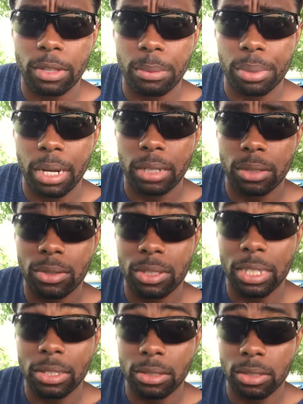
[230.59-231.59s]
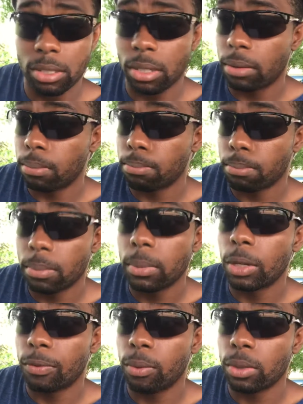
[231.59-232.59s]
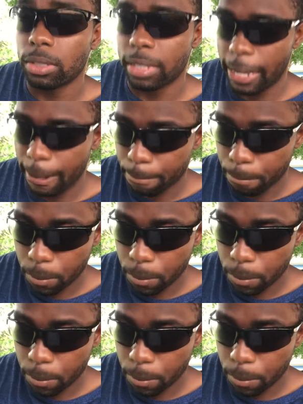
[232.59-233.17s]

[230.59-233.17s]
the Broncos season. So look forward to that.